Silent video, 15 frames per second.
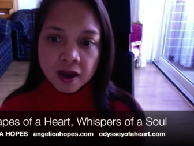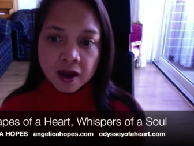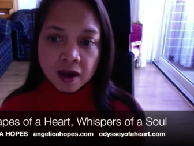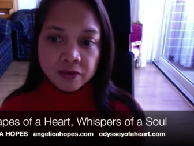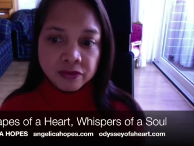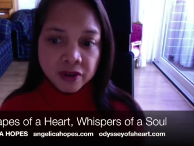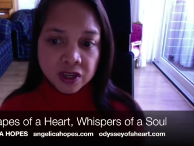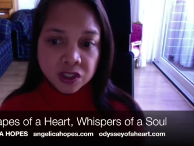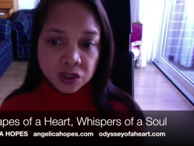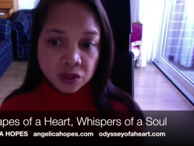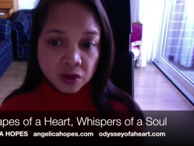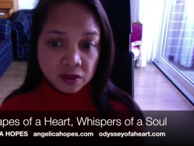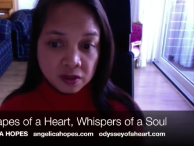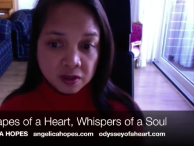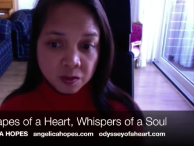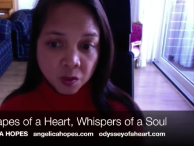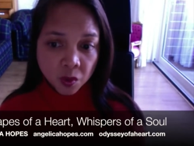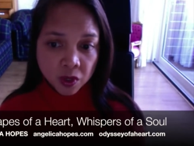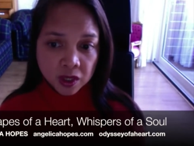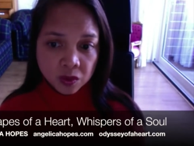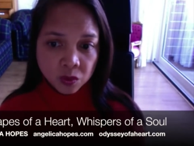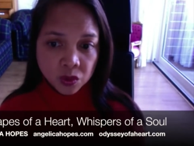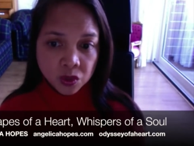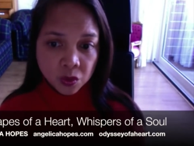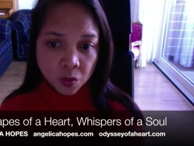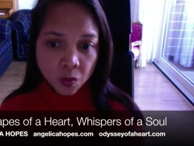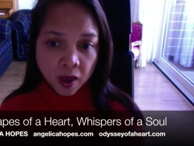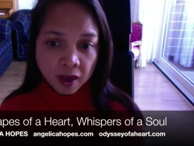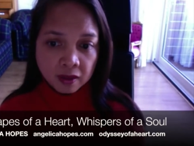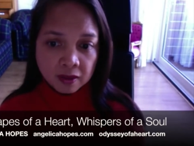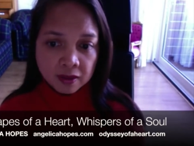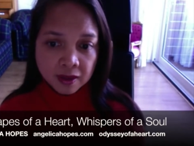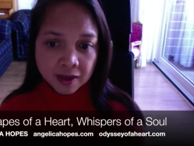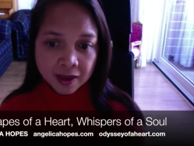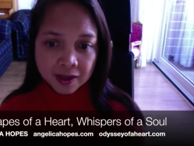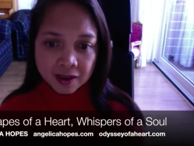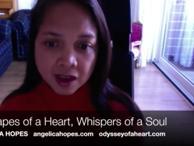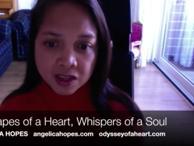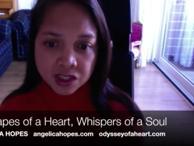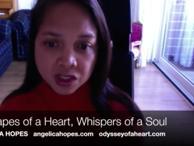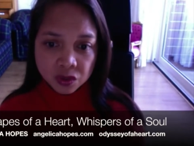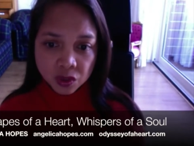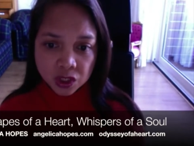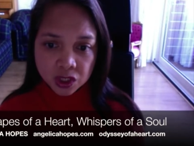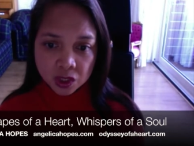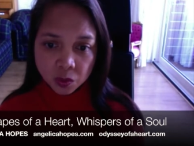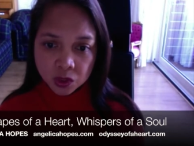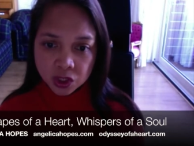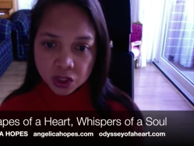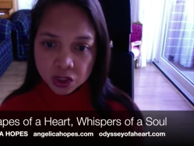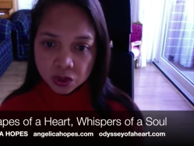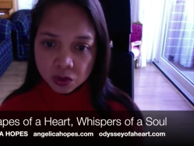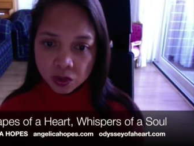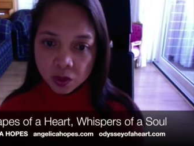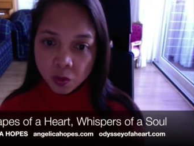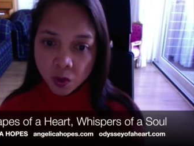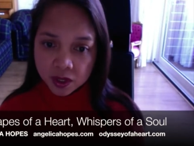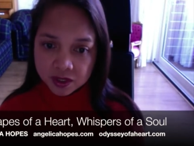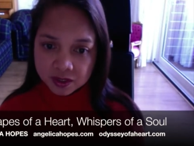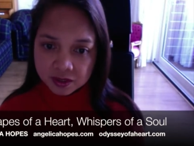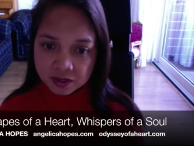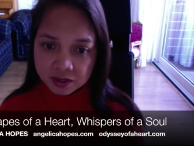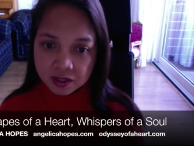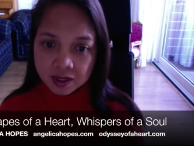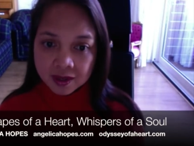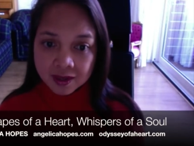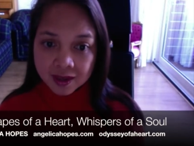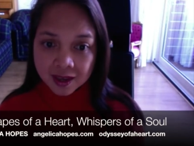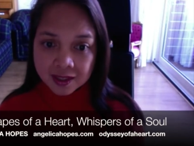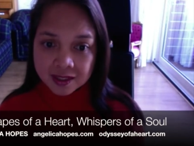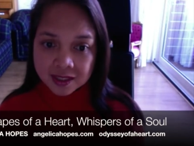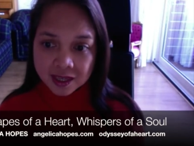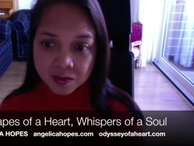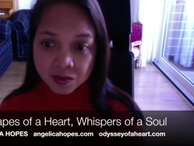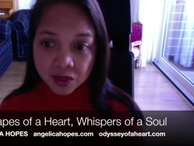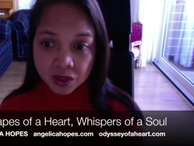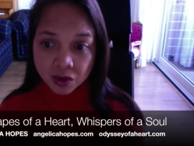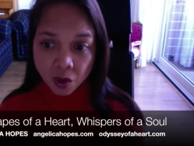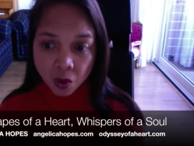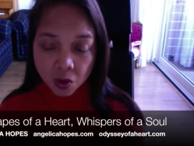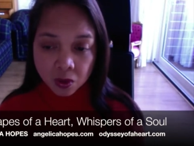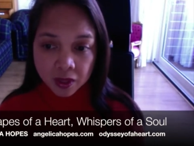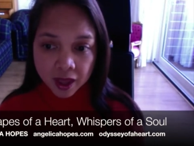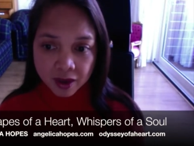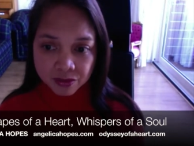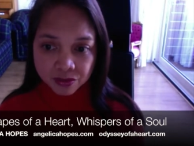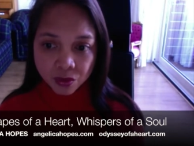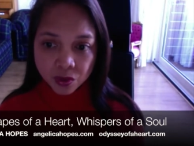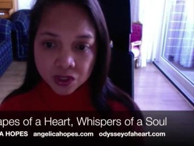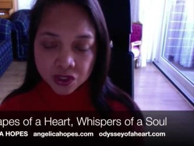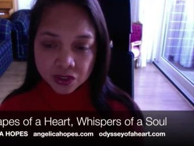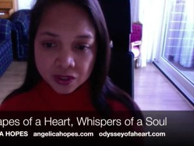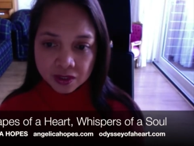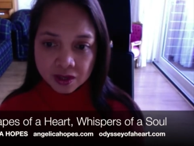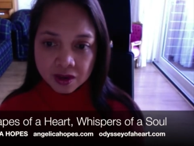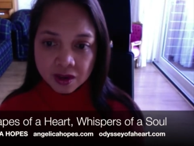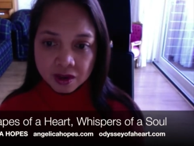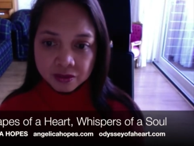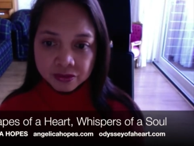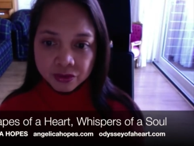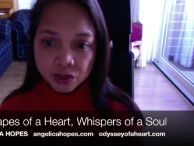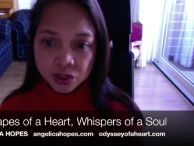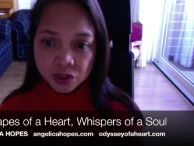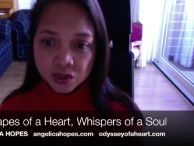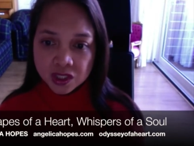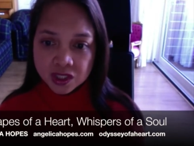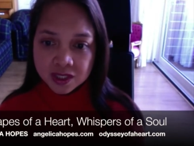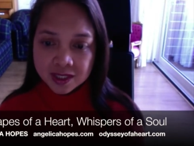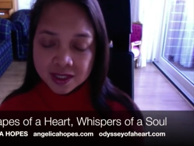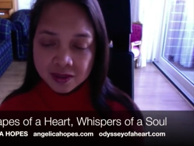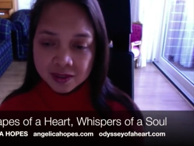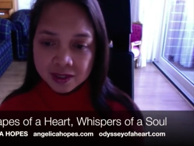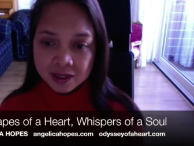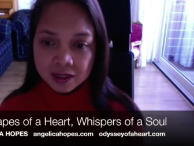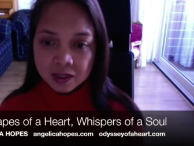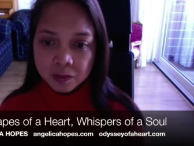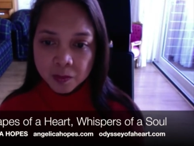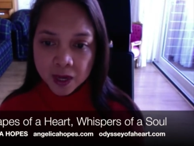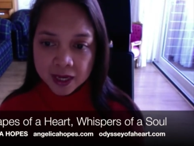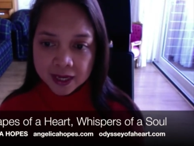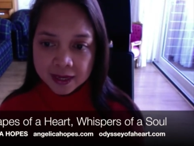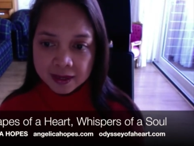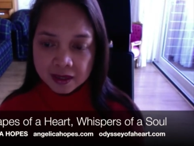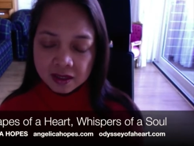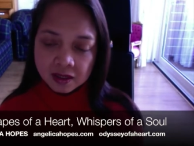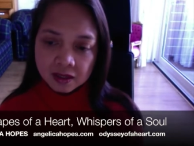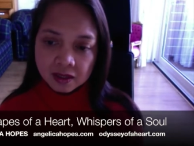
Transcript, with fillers: A fresh start in the morning would do well and ask Triksha what she truly wanted. It seemed that all efforts are not enough for Triksha's critical mind.